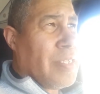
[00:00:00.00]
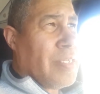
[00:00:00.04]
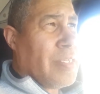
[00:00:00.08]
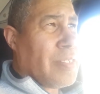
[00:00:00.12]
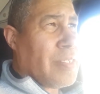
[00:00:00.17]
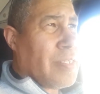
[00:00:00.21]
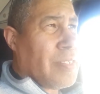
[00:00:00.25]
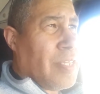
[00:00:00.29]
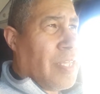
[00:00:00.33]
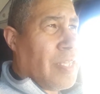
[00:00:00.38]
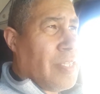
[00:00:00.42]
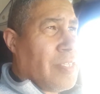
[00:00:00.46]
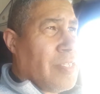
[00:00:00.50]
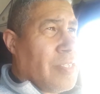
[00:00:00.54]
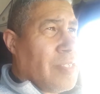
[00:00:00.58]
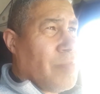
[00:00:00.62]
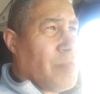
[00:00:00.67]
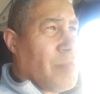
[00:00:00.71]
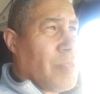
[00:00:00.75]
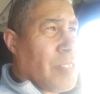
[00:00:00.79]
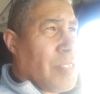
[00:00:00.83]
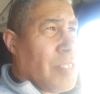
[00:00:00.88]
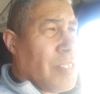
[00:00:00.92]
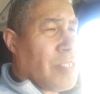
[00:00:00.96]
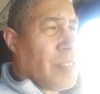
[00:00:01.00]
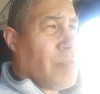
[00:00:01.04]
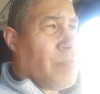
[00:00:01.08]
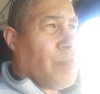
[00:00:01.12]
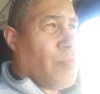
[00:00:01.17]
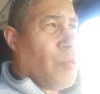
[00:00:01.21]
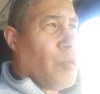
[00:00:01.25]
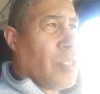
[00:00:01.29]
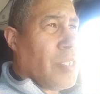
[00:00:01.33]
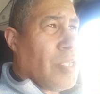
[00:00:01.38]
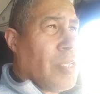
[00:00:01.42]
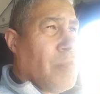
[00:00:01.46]
So that is a bit
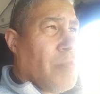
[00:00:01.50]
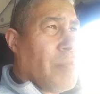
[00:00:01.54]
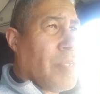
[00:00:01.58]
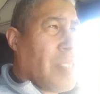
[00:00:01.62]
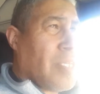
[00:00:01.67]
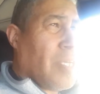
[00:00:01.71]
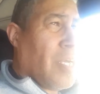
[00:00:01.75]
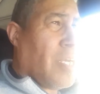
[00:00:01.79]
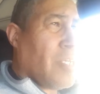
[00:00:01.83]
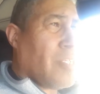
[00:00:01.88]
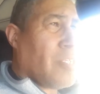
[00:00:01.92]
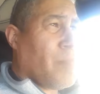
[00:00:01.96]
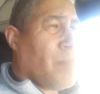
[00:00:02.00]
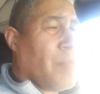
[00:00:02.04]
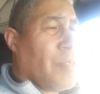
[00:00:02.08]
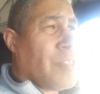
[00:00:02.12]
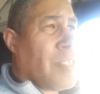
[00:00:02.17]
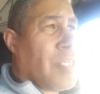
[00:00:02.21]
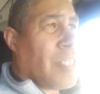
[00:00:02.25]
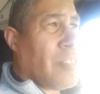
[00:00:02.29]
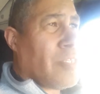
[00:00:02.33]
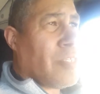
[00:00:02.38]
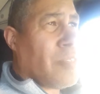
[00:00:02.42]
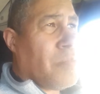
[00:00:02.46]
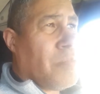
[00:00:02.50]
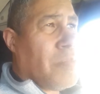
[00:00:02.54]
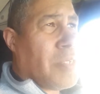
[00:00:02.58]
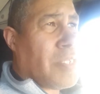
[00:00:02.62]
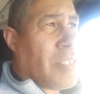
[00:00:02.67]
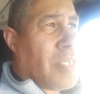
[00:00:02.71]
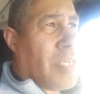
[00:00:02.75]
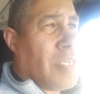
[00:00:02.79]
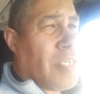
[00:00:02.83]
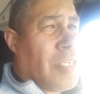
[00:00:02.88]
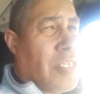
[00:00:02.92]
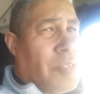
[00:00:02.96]
disappointing, but yeah, I suppose that is
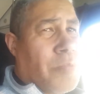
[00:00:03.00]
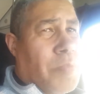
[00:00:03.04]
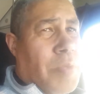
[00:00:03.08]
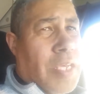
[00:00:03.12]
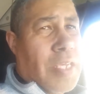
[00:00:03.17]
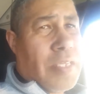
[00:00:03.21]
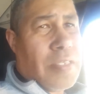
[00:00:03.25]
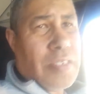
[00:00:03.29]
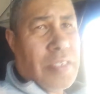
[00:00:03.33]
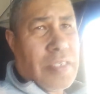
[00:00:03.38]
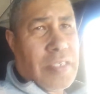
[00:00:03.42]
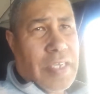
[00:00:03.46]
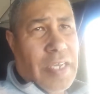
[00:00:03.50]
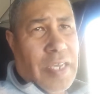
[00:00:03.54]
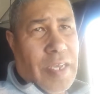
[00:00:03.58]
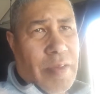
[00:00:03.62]
Mercedes-Benz.